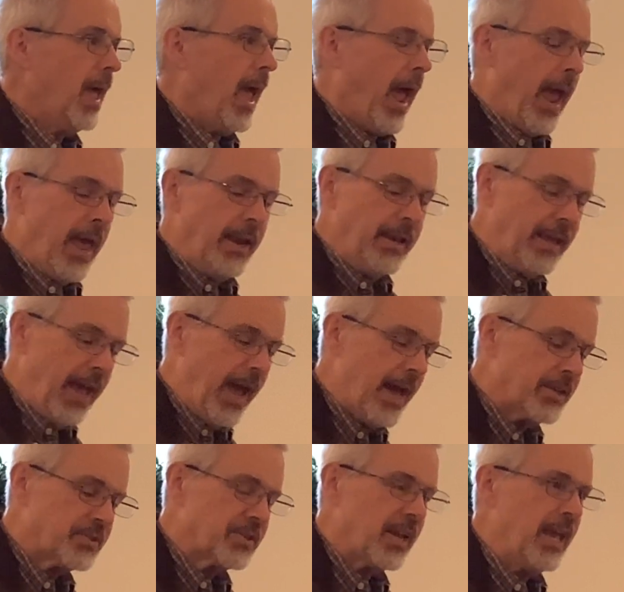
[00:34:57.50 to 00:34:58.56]
And
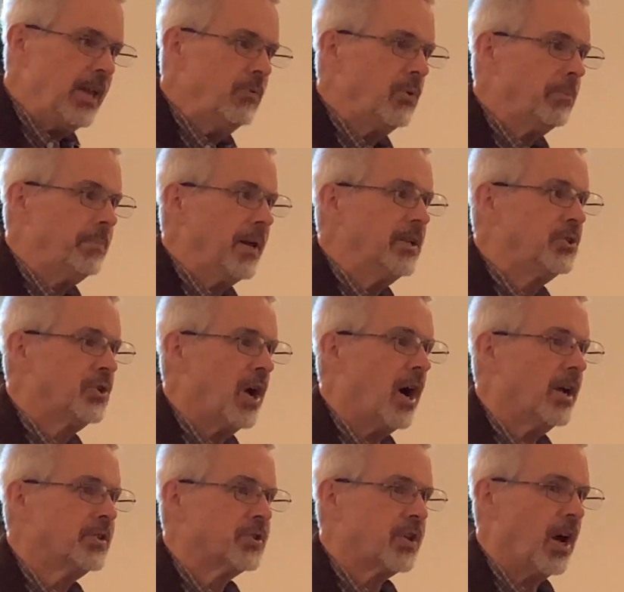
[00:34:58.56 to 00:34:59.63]
yes, he would be
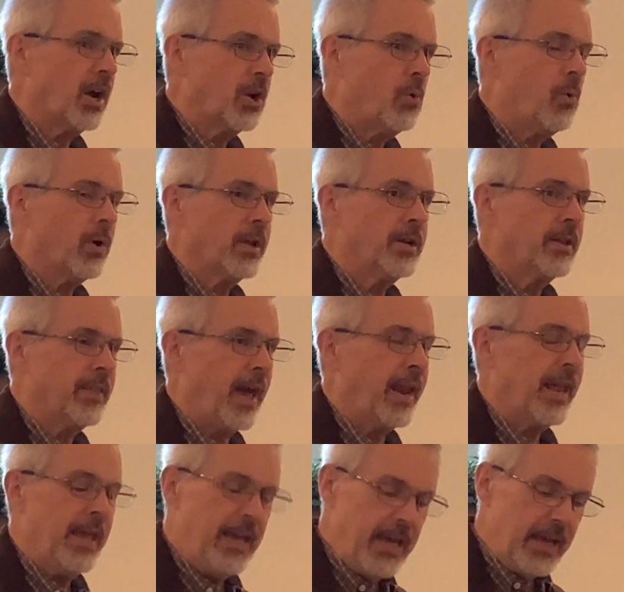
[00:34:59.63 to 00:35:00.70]
judged according to
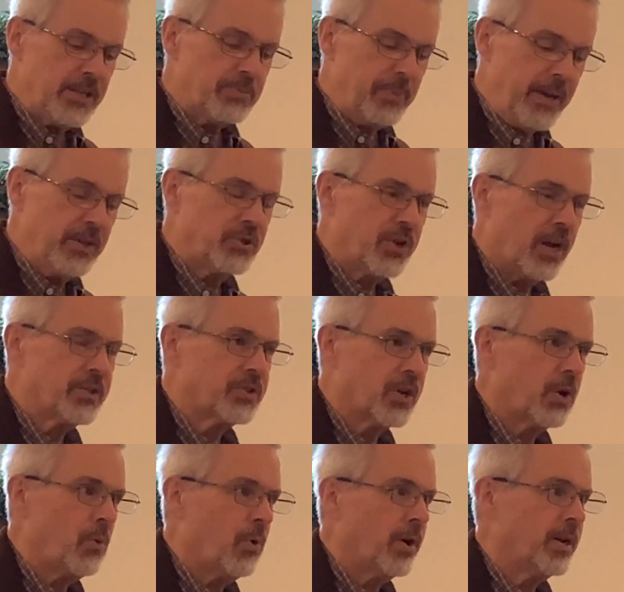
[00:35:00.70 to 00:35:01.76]
that. He is being judged
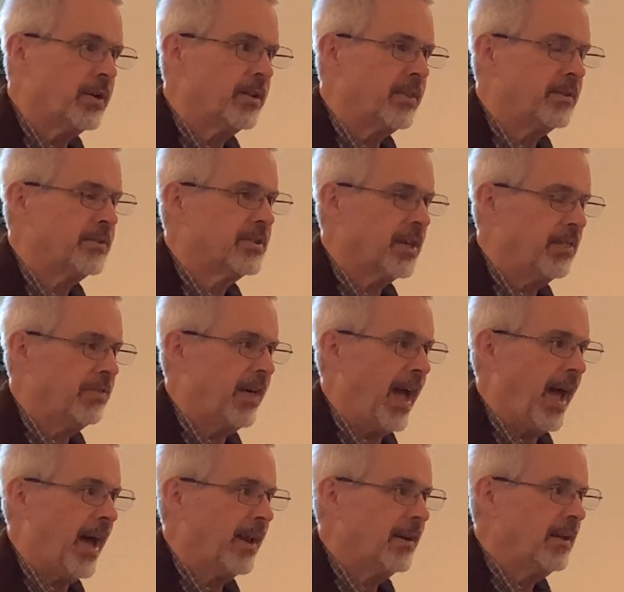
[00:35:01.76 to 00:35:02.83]
according to
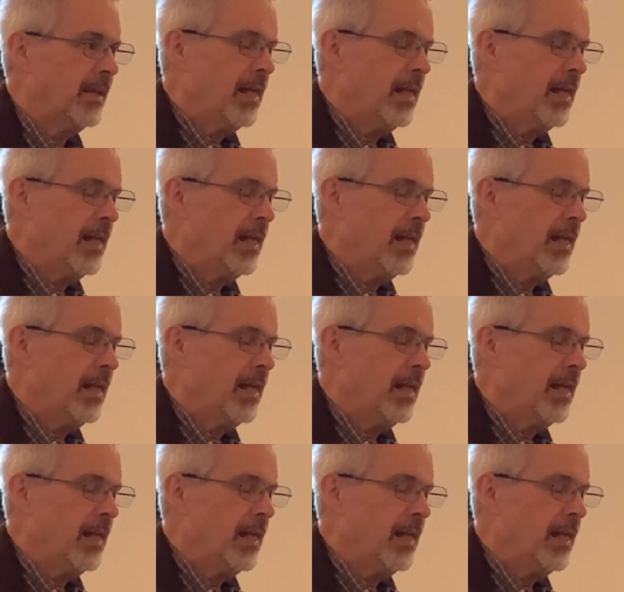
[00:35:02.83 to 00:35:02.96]
that.